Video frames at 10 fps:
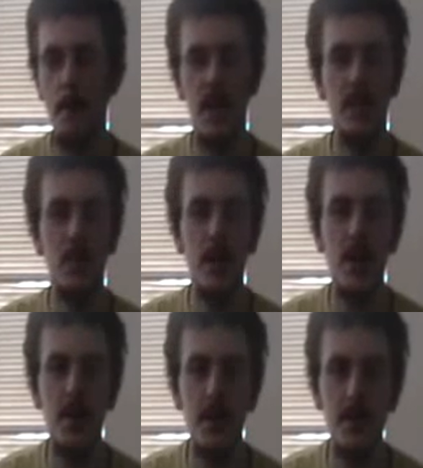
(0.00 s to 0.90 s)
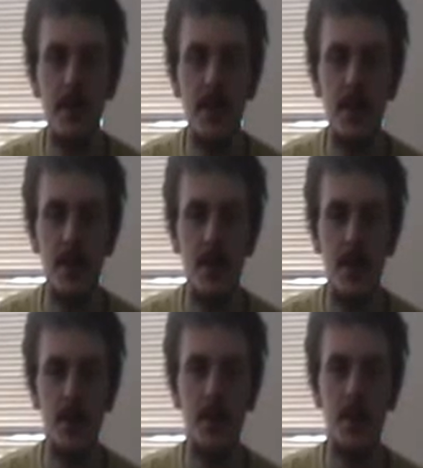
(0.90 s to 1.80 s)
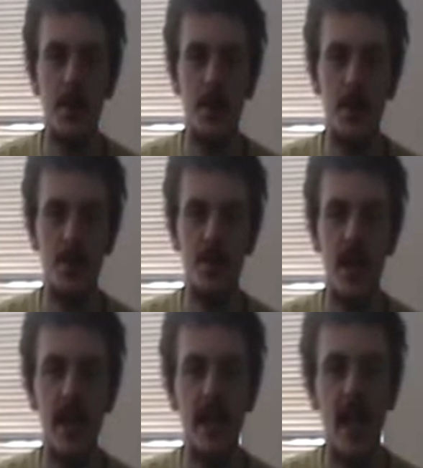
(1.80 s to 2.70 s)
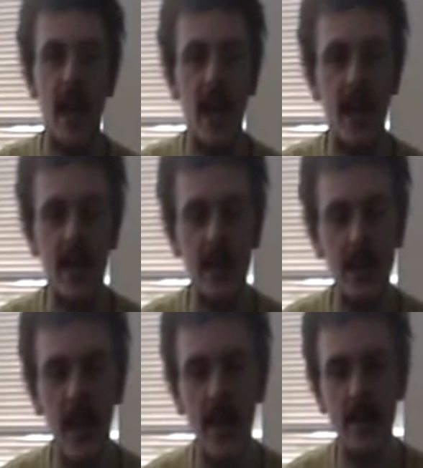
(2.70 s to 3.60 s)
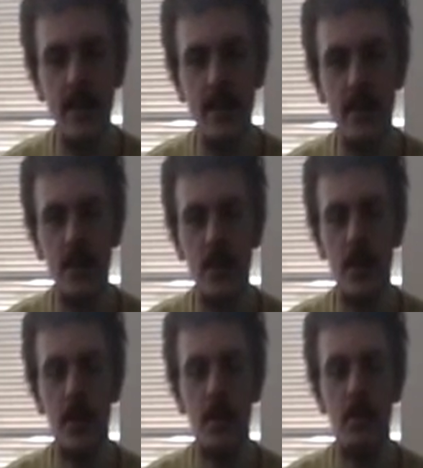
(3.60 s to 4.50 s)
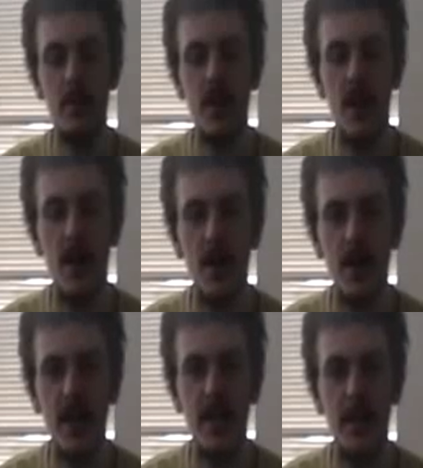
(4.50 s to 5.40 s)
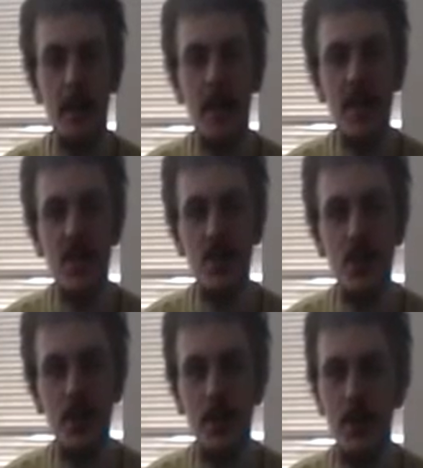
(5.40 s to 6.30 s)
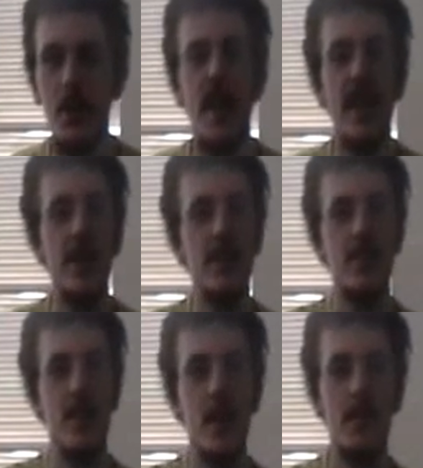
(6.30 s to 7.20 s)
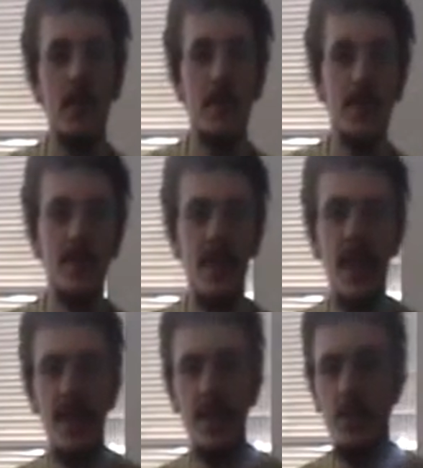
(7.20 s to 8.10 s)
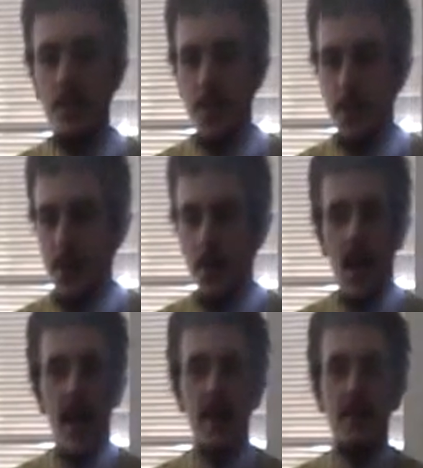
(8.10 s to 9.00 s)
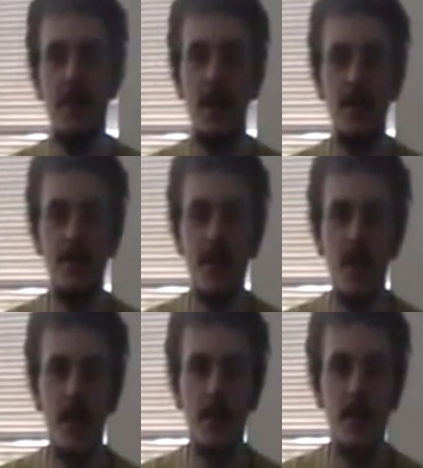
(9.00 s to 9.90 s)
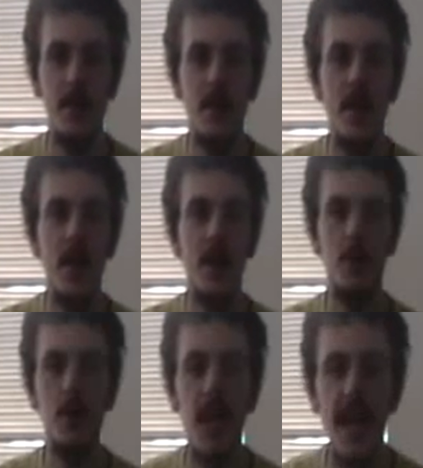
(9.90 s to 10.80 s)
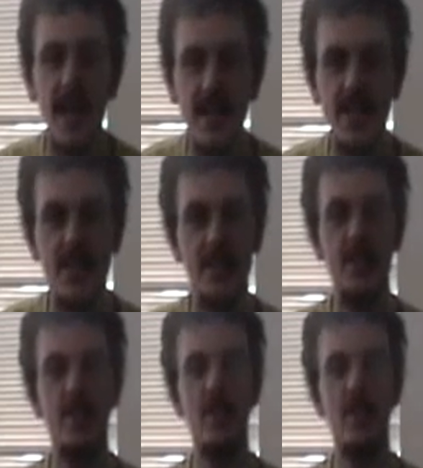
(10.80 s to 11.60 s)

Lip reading: big brother figure out with a shiny hat and glasses somewhere and a baton ready to beat you if you dare stop for a second from your 9-to-5 job and relax.